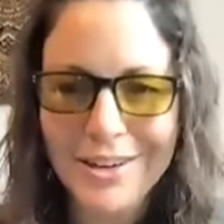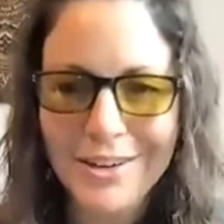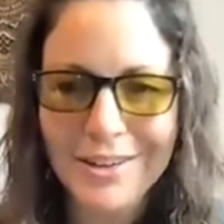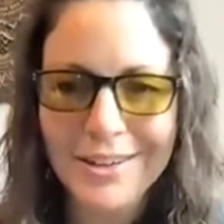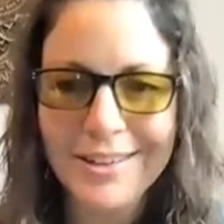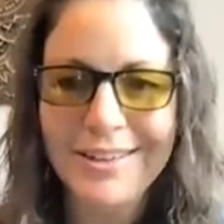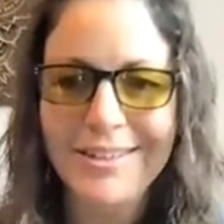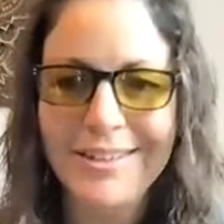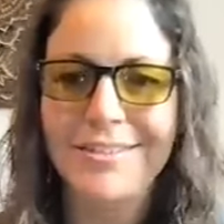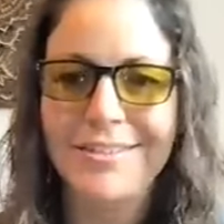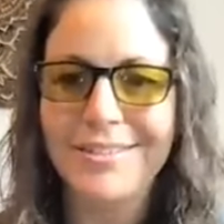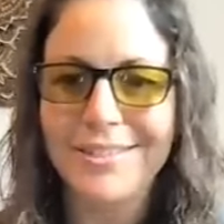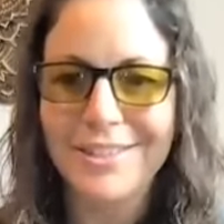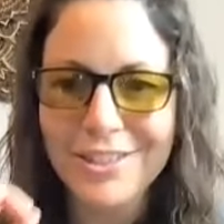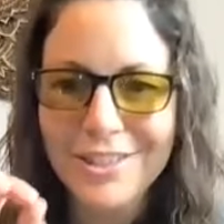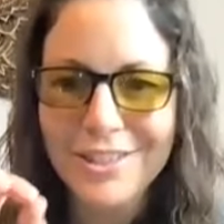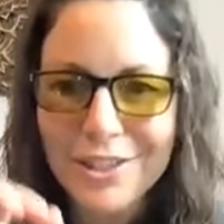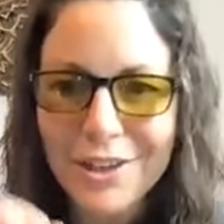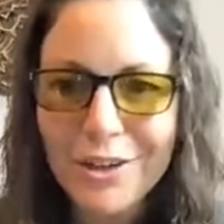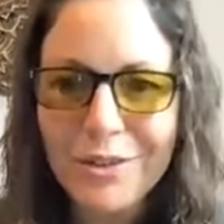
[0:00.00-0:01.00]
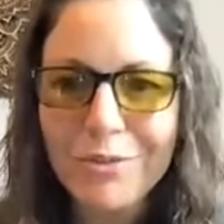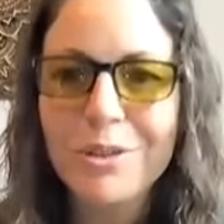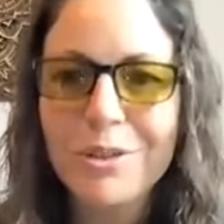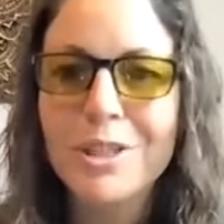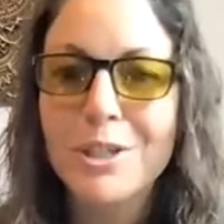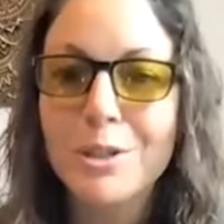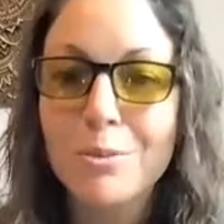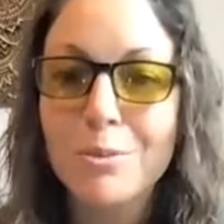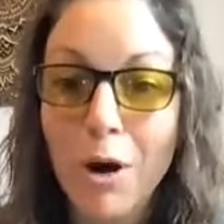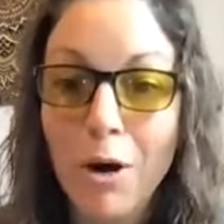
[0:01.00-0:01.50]
No, no, no. Just start
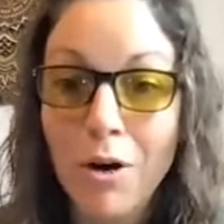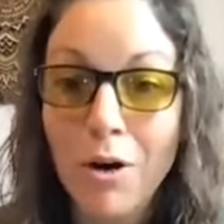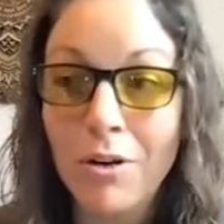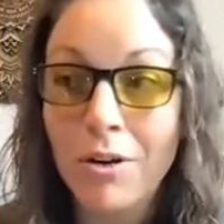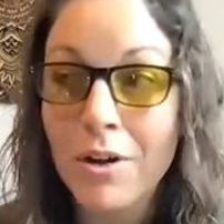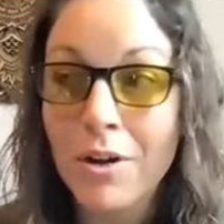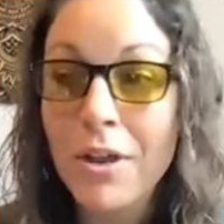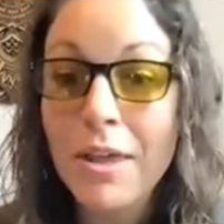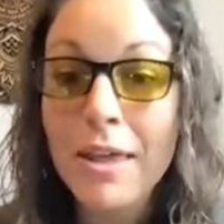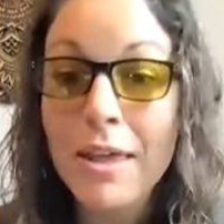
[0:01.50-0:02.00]
with small.